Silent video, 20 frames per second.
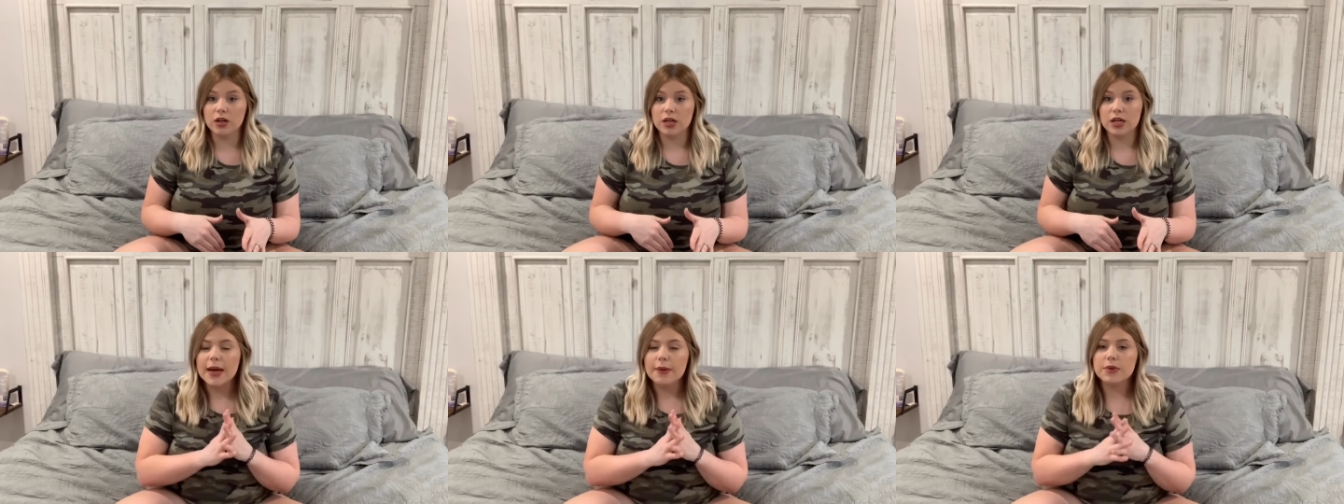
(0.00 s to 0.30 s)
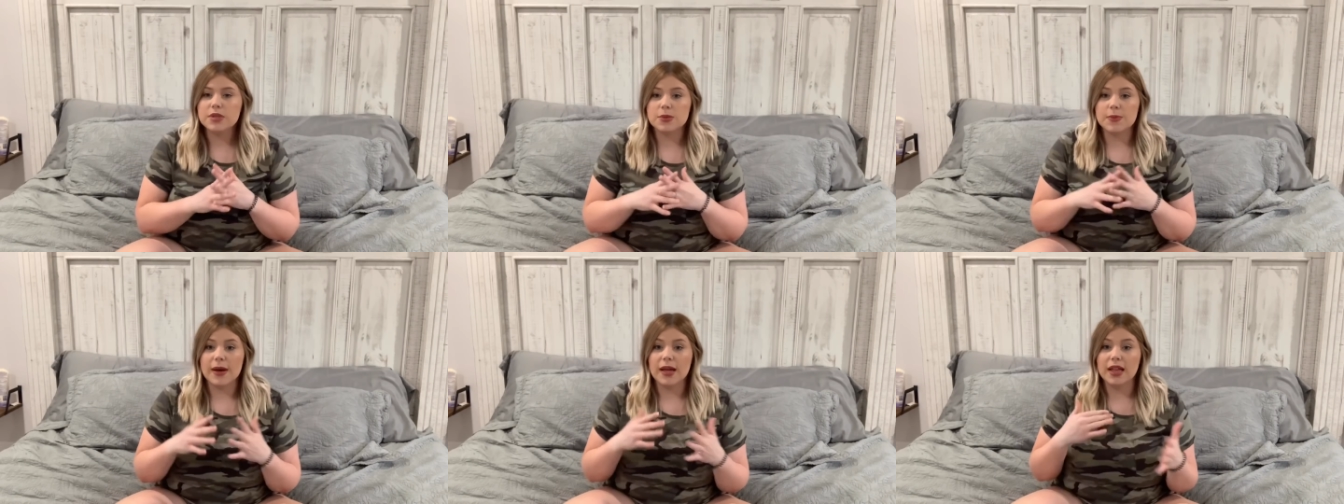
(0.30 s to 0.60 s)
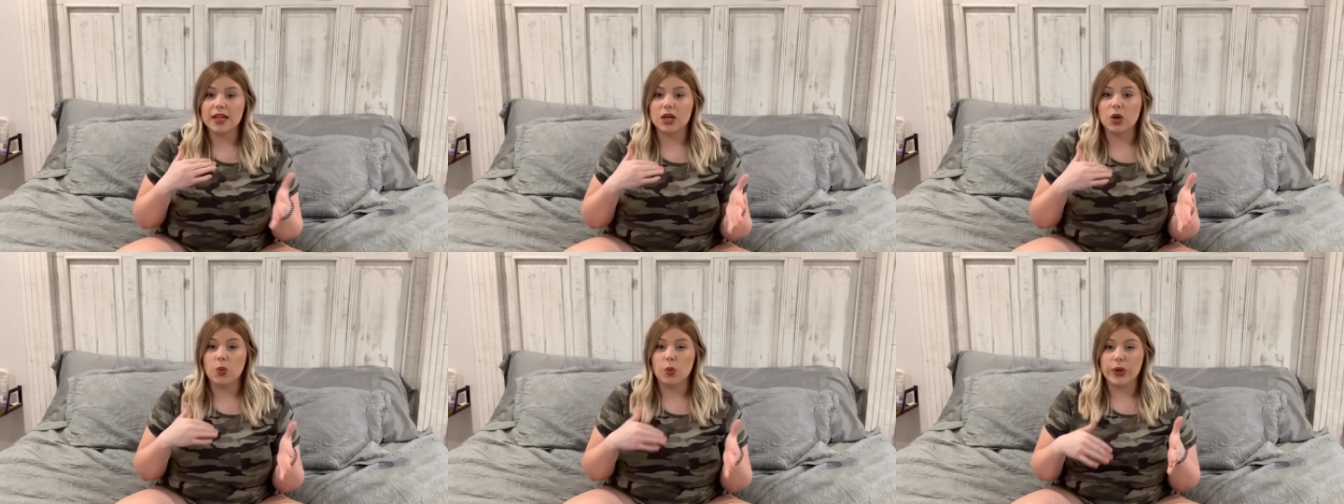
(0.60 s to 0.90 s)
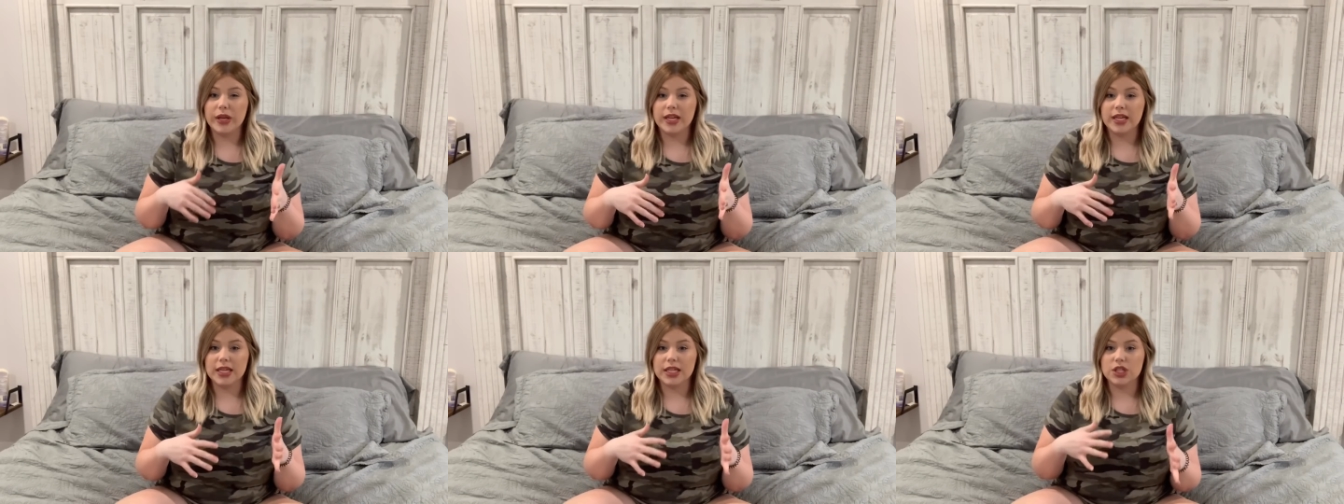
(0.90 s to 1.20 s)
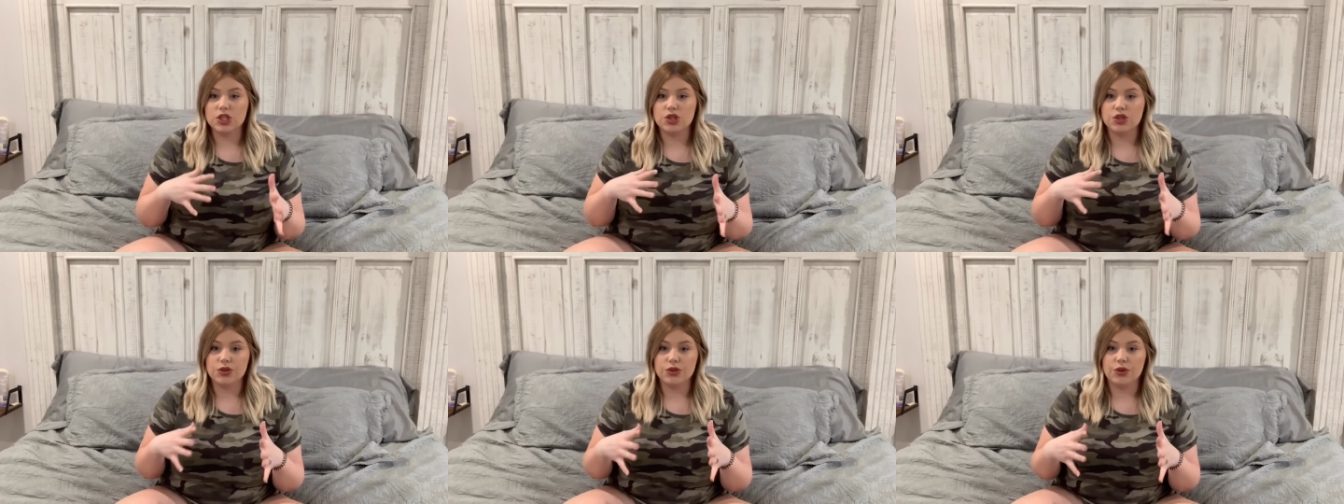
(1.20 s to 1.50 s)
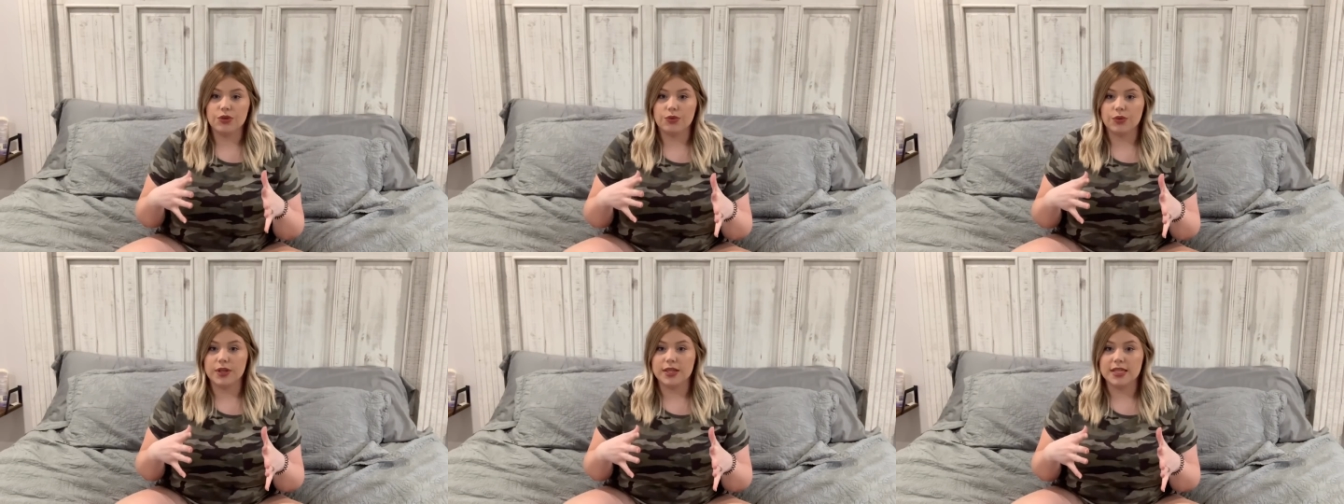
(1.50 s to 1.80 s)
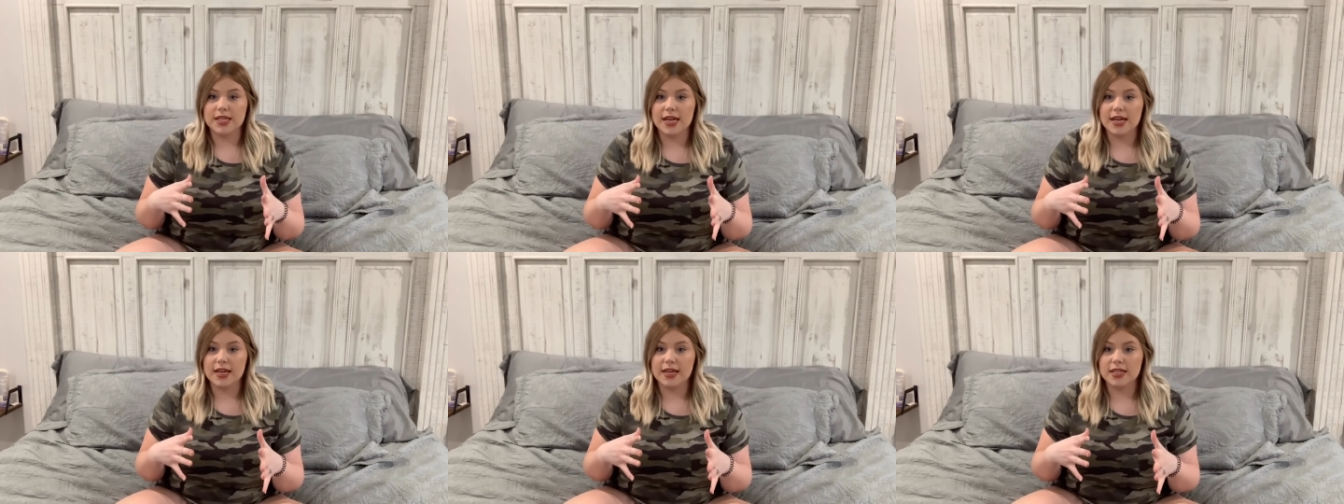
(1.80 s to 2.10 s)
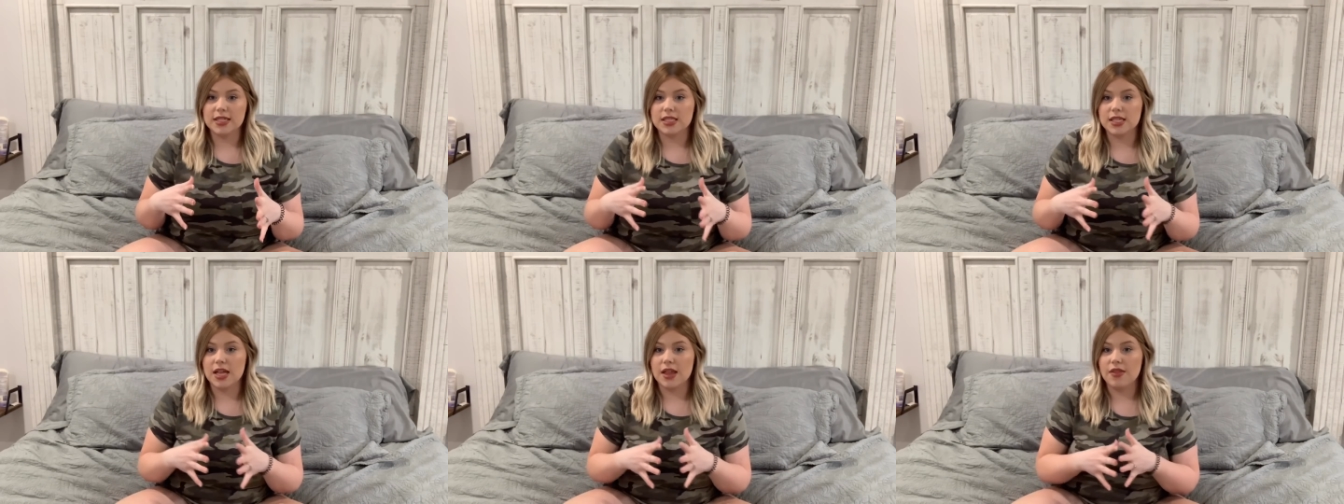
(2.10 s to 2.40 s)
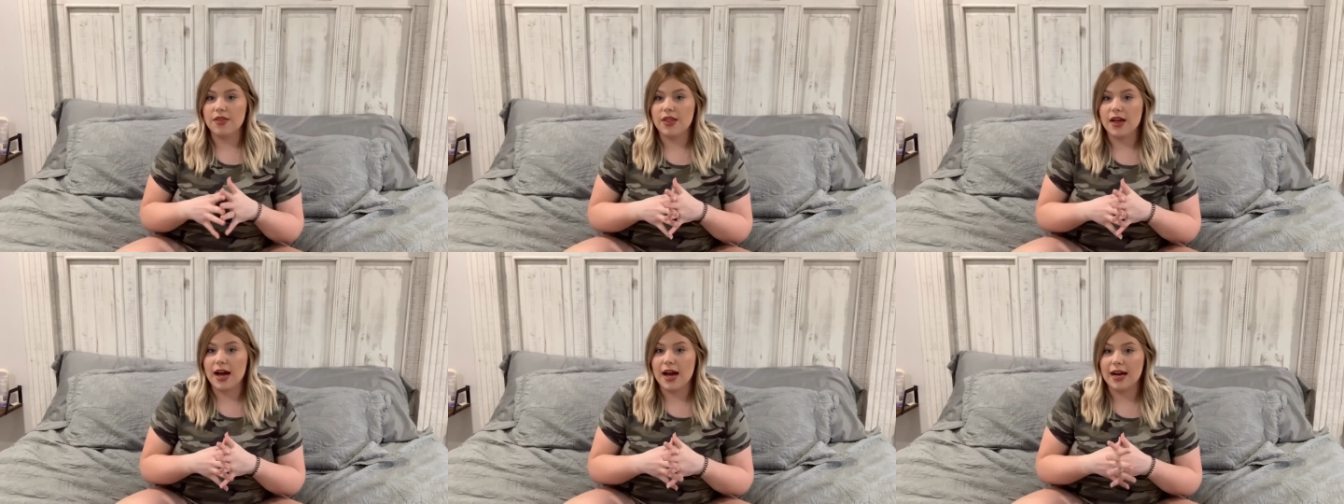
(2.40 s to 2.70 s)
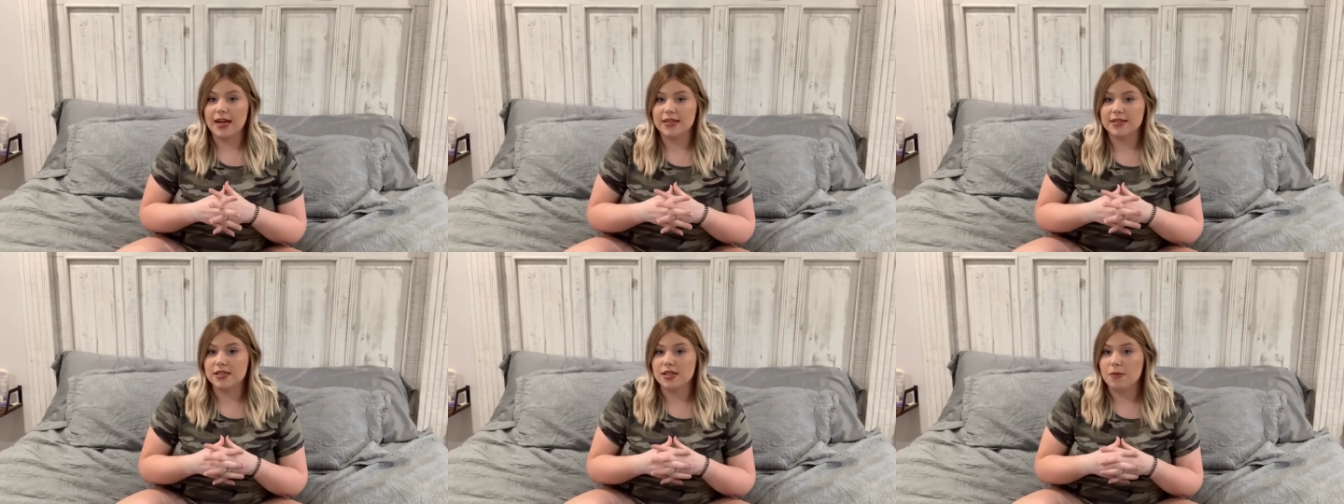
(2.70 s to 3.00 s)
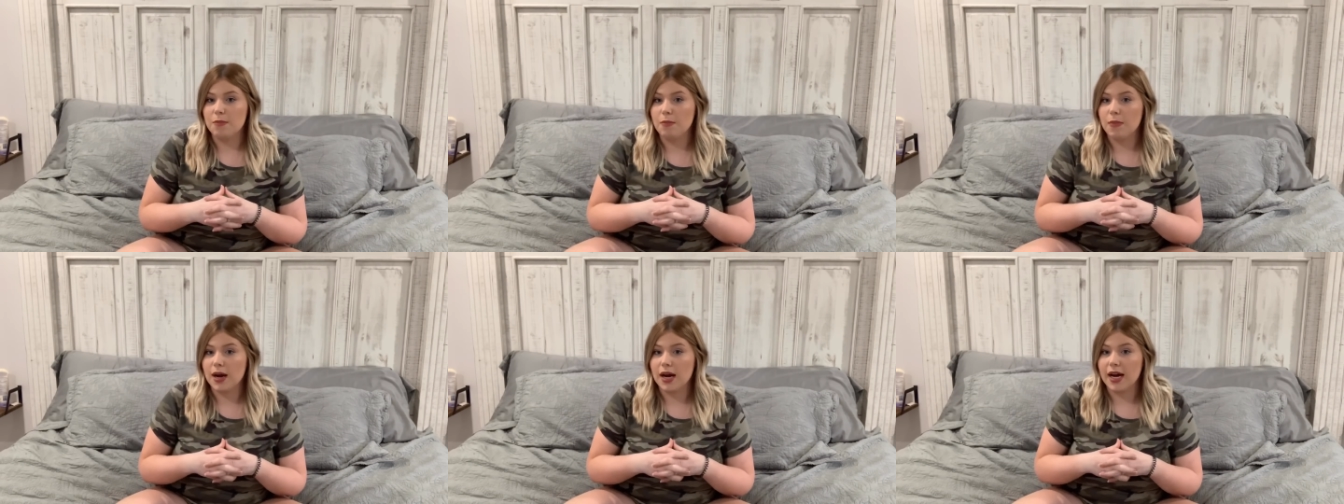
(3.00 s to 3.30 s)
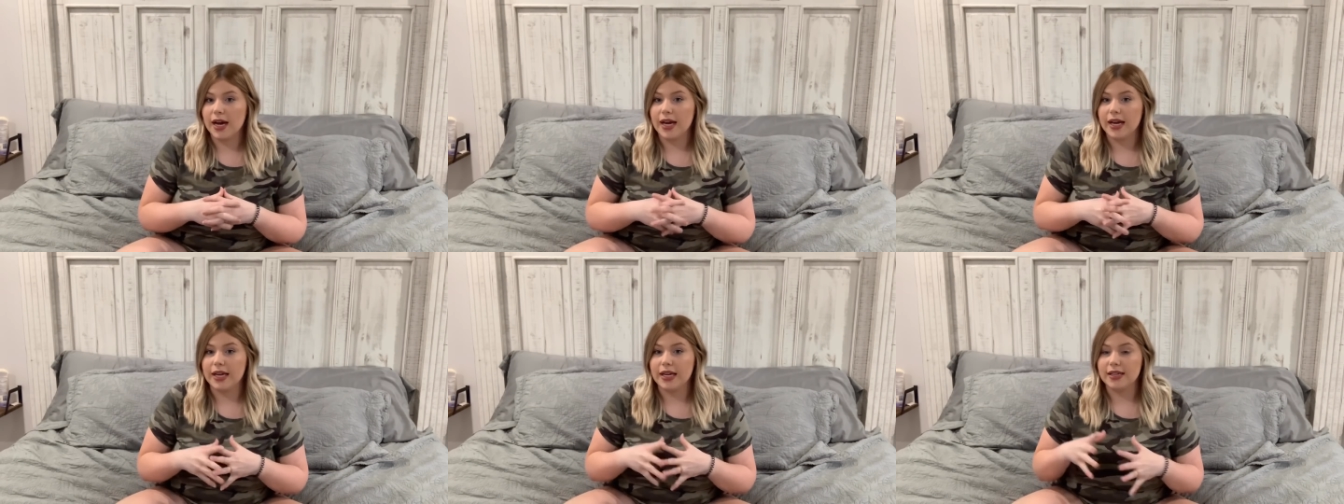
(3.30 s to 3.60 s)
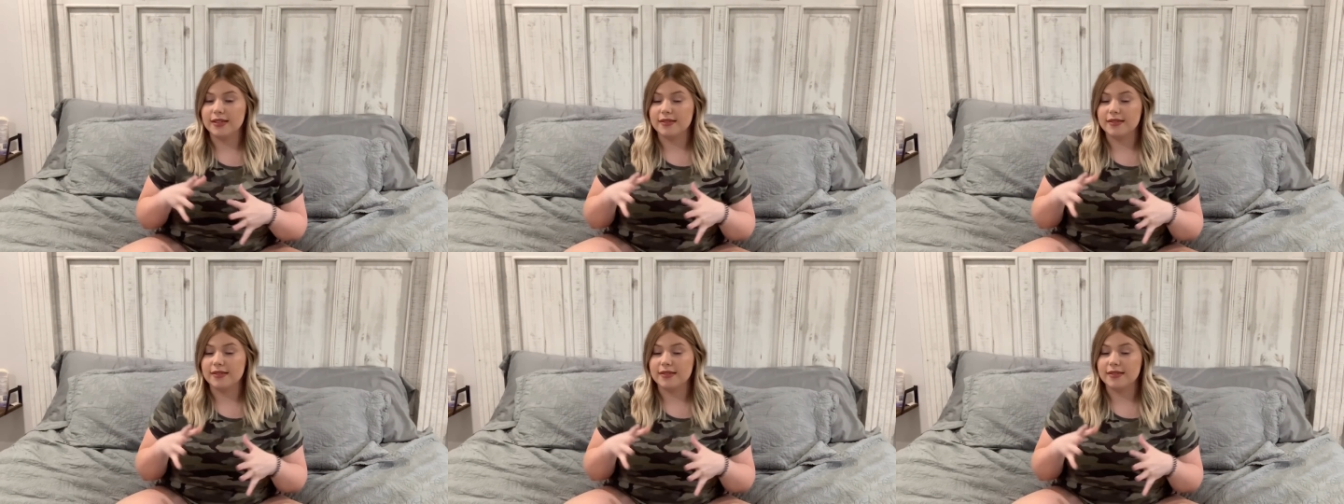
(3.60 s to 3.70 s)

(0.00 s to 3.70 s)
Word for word: it was about like a week and two to three days that my